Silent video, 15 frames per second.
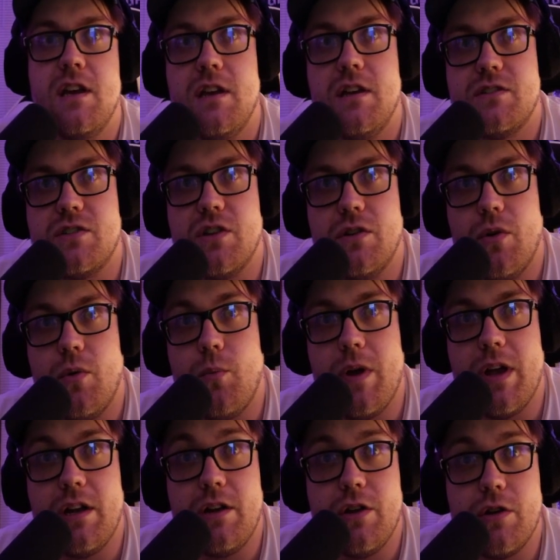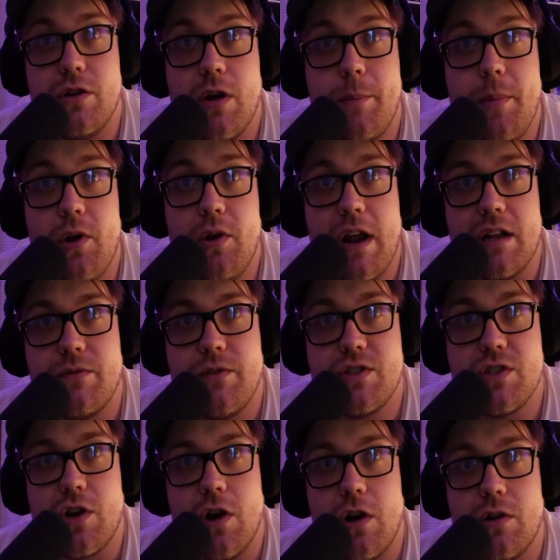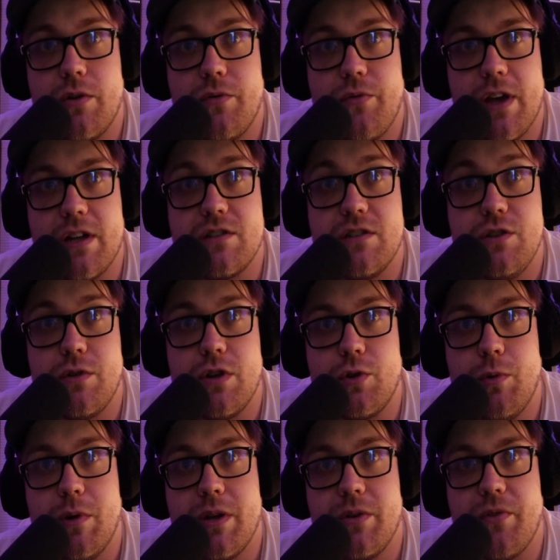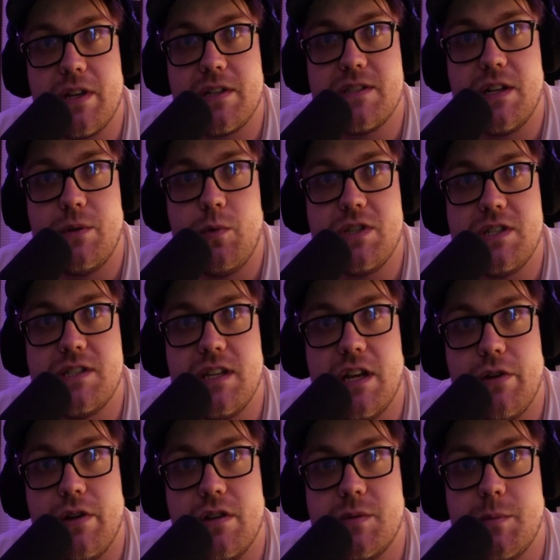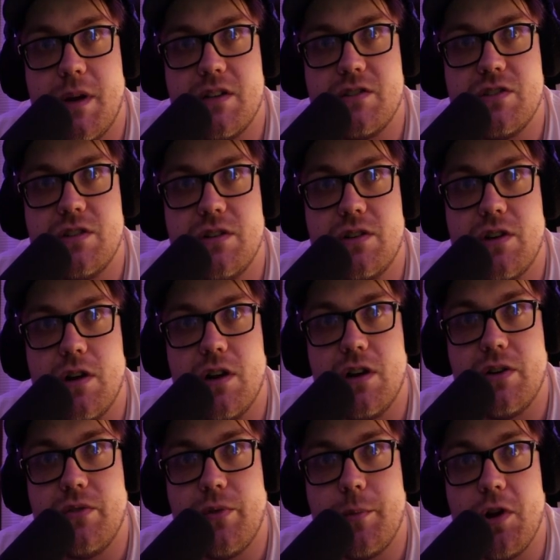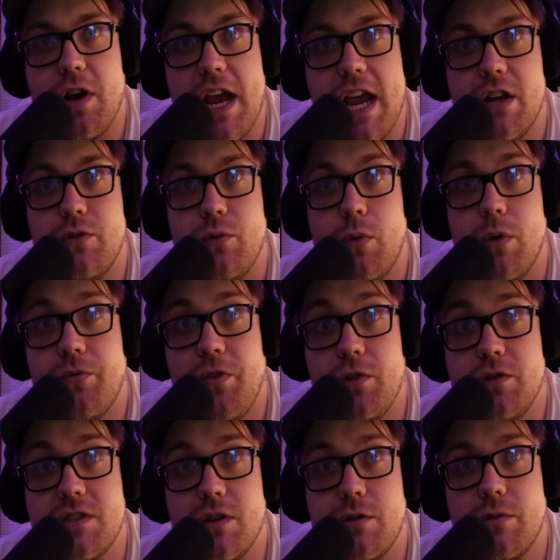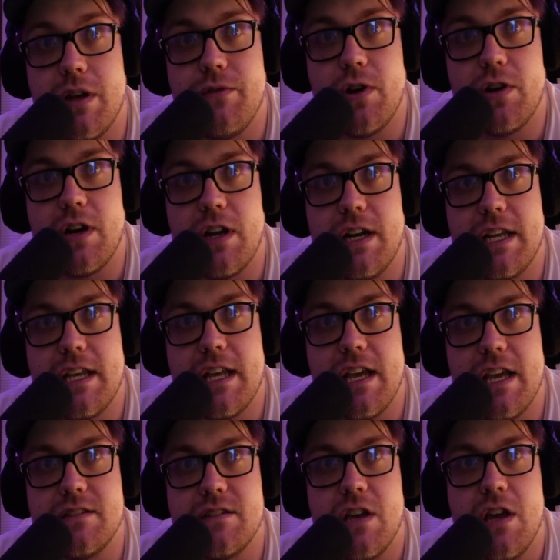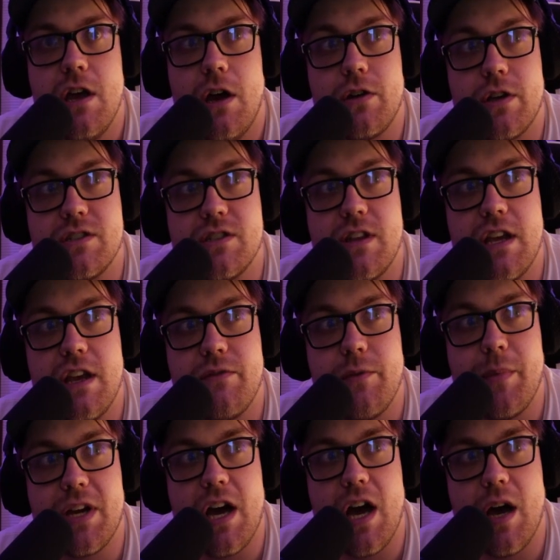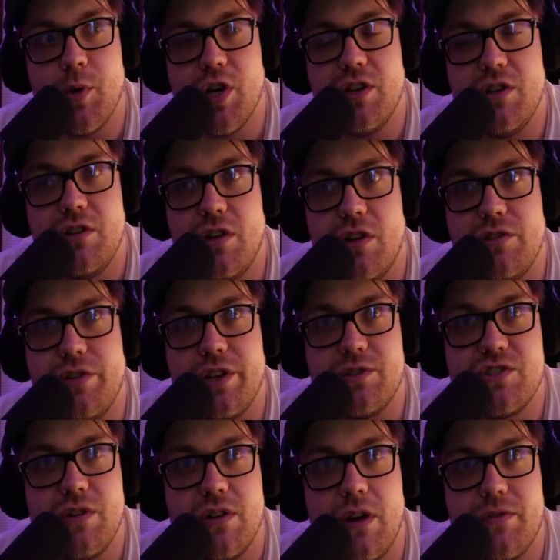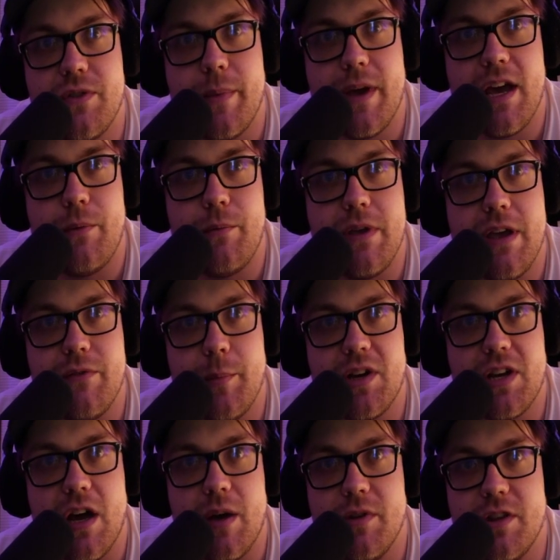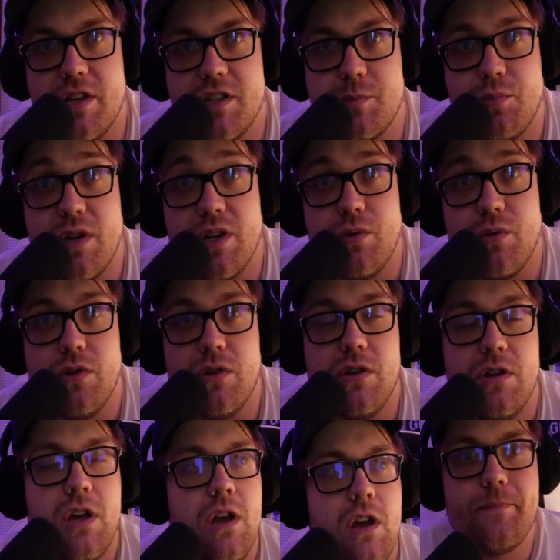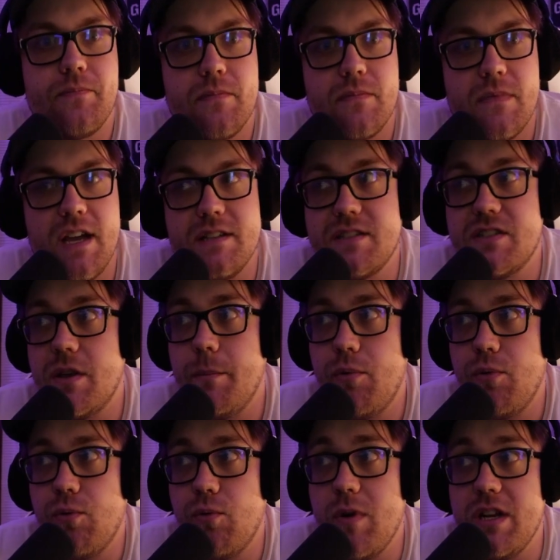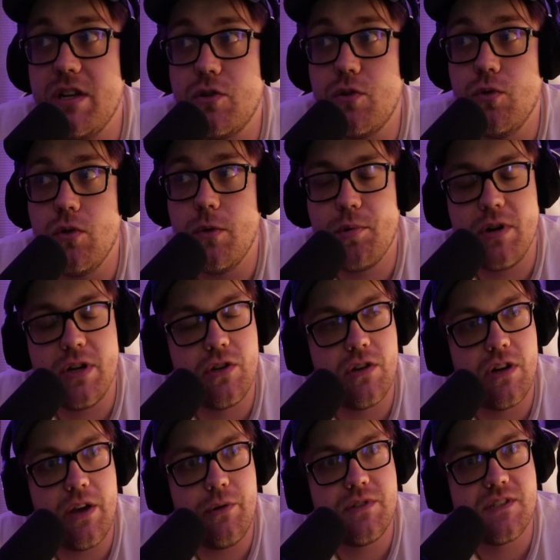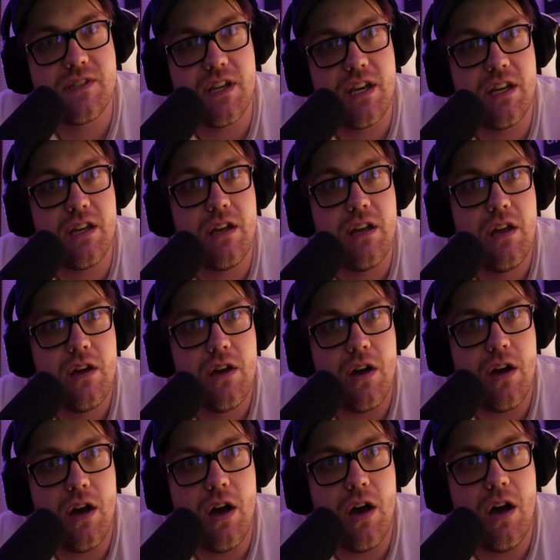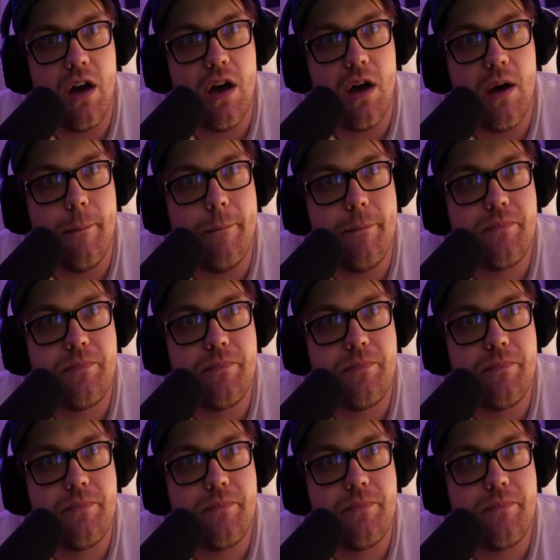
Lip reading: So when your opponent activates a card or effect, you can quick effect send one Sarians monster card from your hand or field to the graveyard and negate. Okay, so they have a Macabre. Like straight off the bat, we have a Macabre. That's pretty cool. That's pretty cool, pretty good, I would say. And